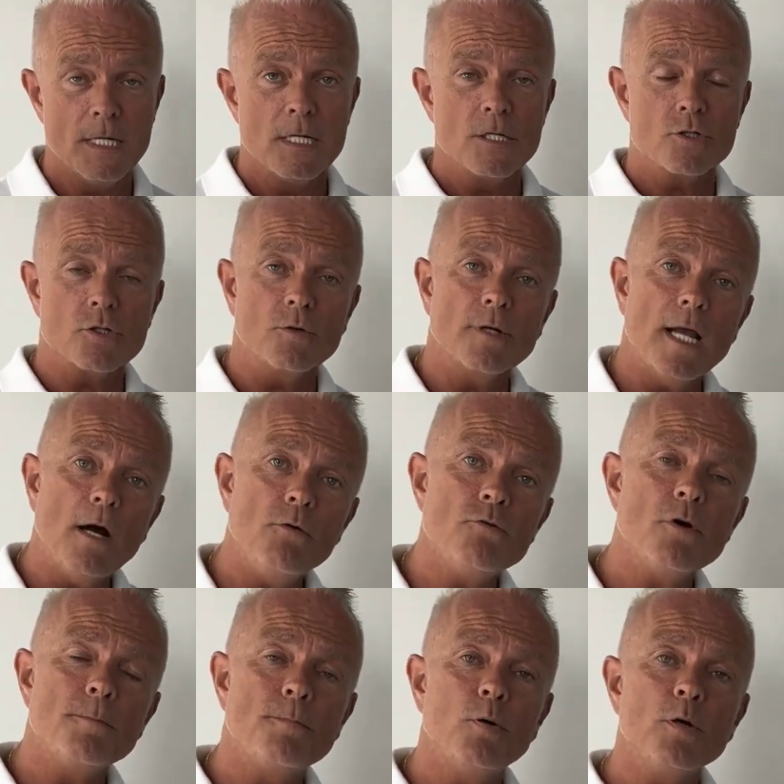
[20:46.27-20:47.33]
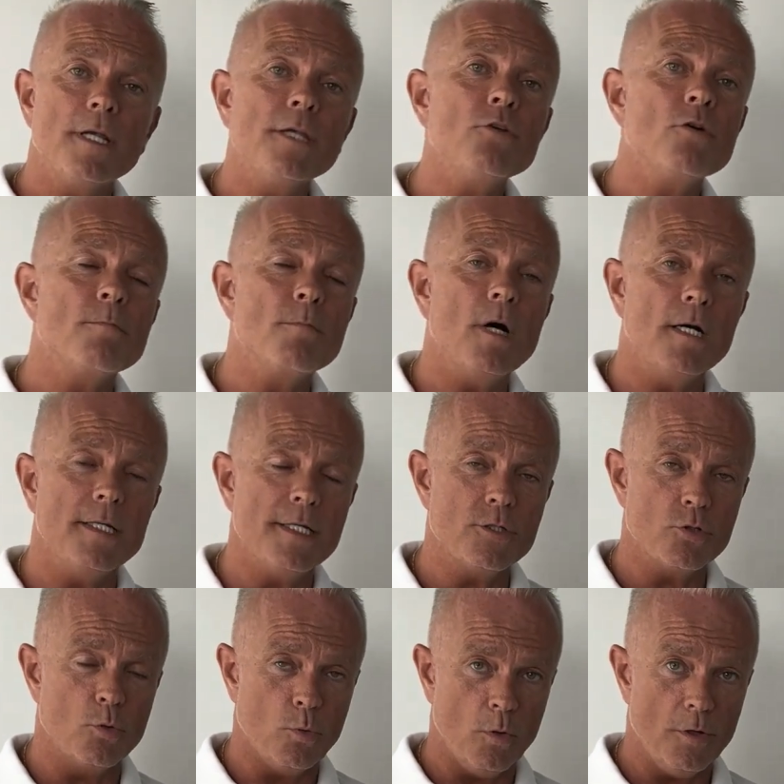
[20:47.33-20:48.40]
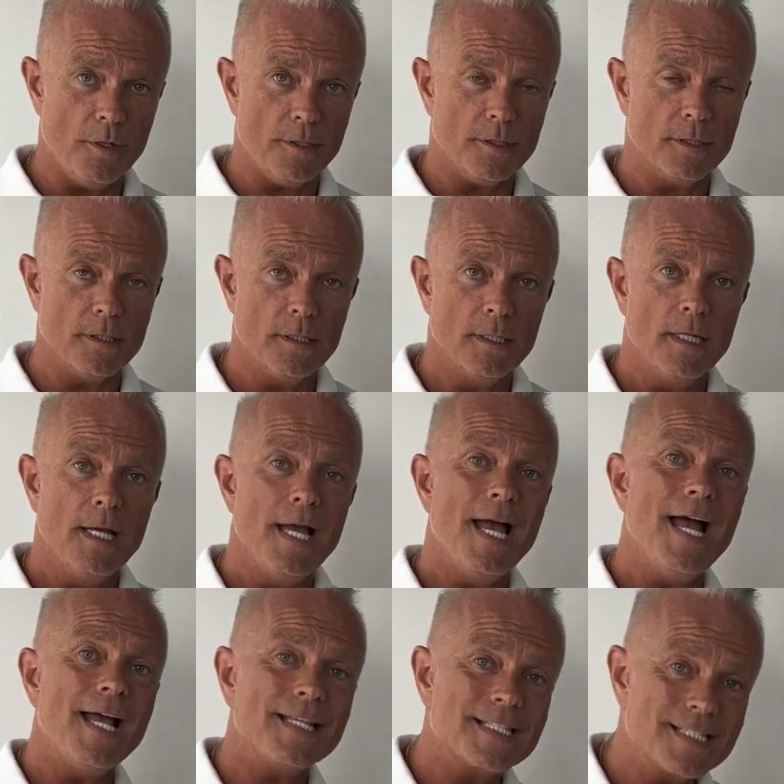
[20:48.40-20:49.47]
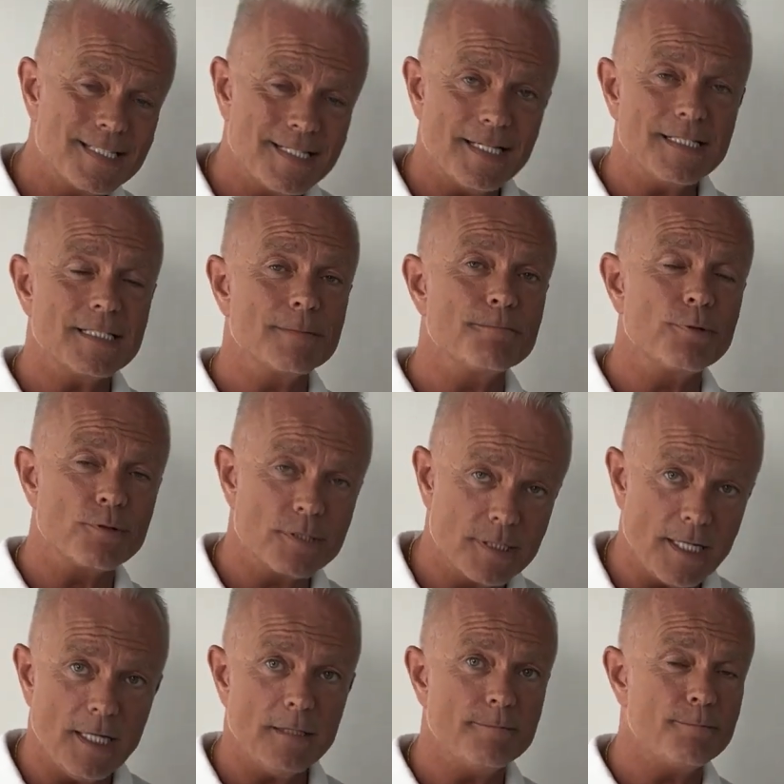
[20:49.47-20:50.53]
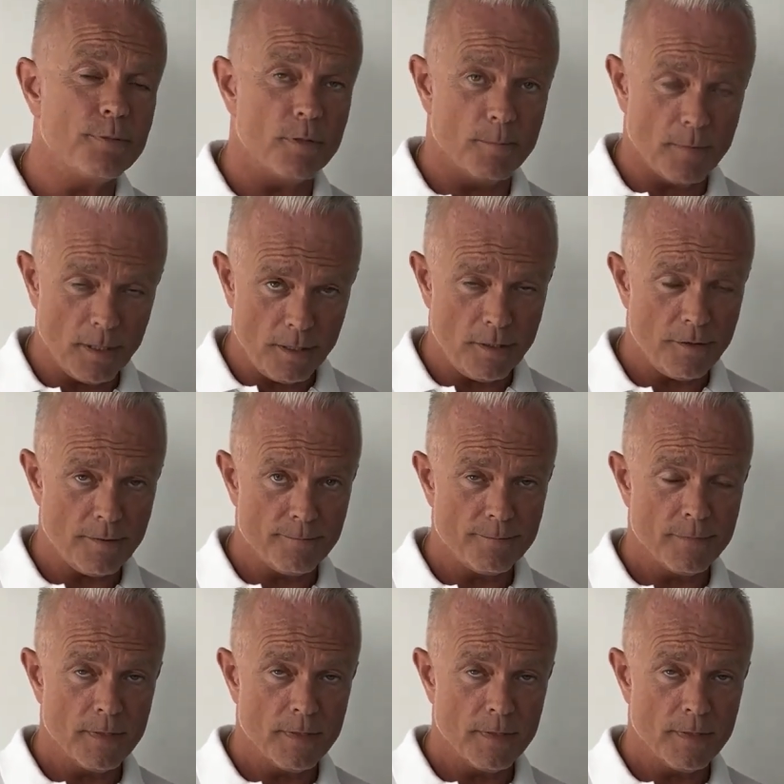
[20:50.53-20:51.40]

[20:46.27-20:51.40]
So now you're putting your money to work at 6% per month,